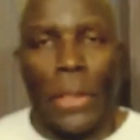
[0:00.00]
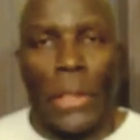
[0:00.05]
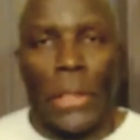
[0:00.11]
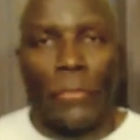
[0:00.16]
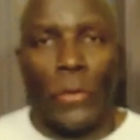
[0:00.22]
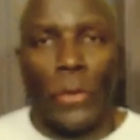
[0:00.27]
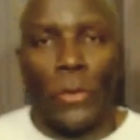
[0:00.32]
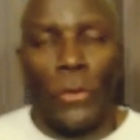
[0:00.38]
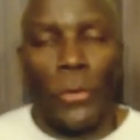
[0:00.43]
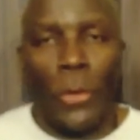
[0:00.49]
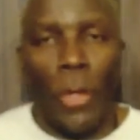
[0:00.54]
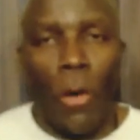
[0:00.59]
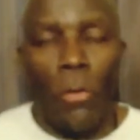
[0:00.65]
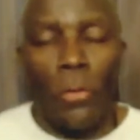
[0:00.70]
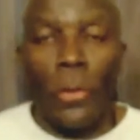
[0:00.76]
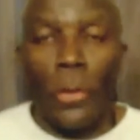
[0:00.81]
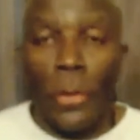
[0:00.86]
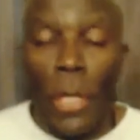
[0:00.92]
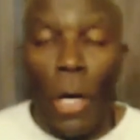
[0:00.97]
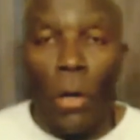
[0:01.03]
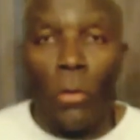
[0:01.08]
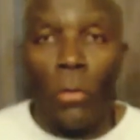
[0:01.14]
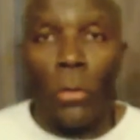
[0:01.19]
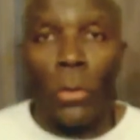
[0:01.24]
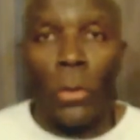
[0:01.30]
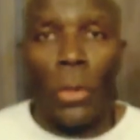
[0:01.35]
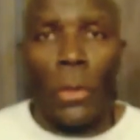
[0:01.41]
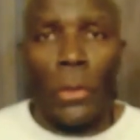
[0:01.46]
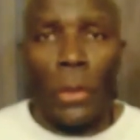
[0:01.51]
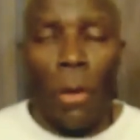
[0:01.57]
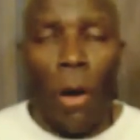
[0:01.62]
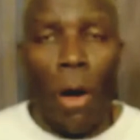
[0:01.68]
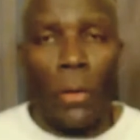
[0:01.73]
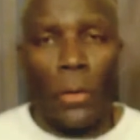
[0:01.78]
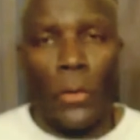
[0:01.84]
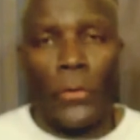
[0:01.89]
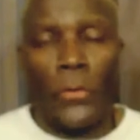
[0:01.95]
And if you don't know,
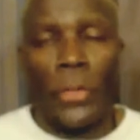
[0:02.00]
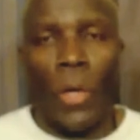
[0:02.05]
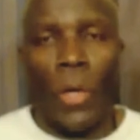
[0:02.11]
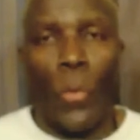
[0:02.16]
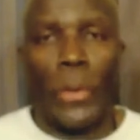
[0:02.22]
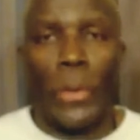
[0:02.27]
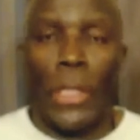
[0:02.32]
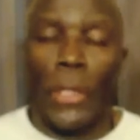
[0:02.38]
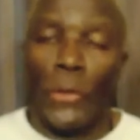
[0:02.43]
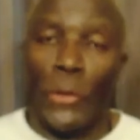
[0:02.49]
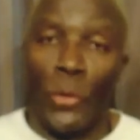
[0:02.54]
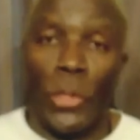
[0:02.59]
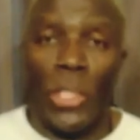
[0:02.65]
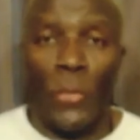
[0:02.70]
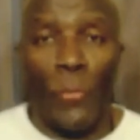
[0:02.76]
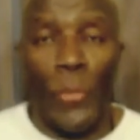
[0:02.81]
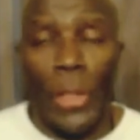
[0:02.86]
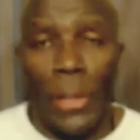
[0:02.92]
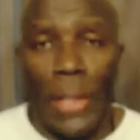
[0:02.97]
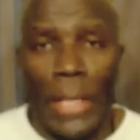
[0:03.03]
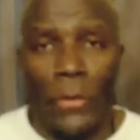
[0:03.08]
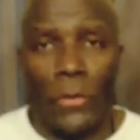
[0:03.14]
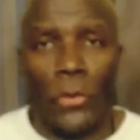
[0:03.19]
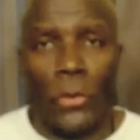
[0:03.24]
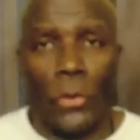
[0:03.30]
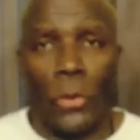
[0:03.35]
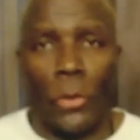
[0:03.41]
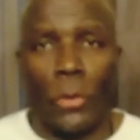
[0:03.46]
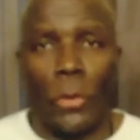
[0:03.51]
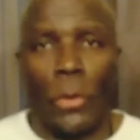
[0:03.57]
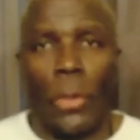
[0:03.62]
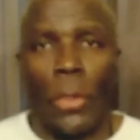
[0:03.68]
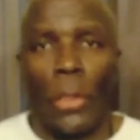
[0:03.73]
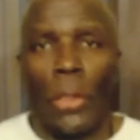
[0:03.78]
talk to someone that you can relate to.